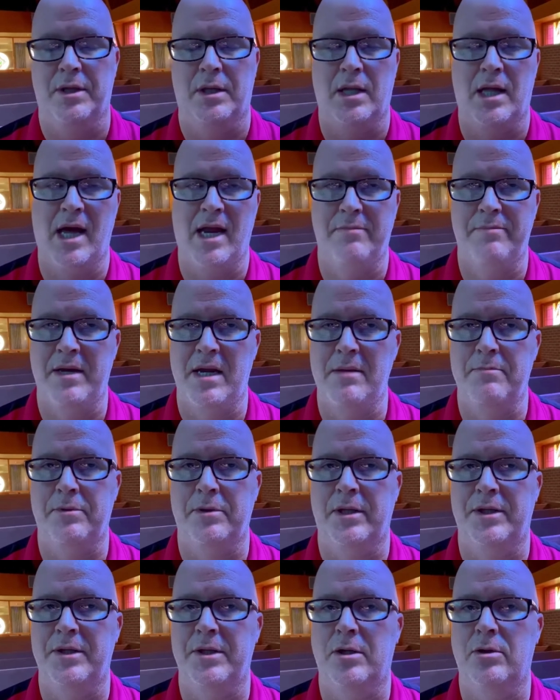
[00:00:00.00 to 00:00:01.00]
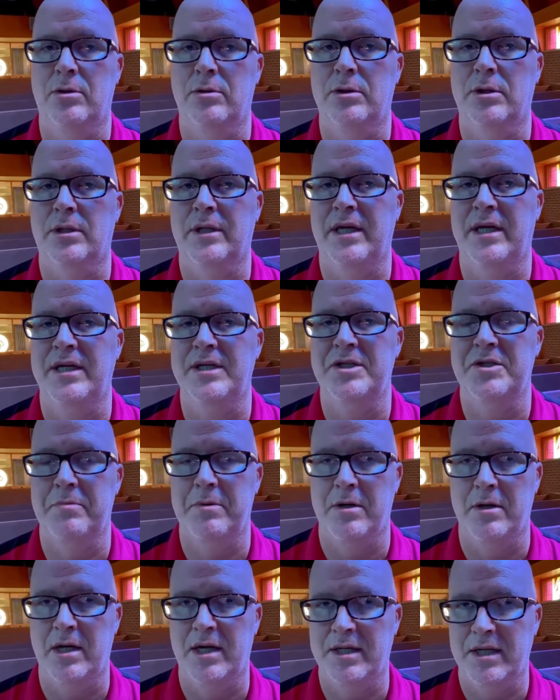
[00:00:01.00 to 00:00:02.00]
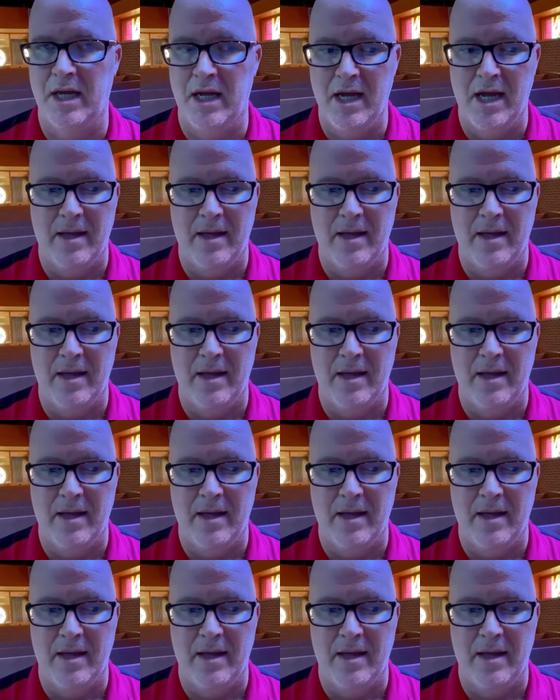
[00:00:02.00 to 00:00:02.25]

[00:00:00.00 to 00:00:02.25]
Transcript: lot of people in the Kundalini spirit,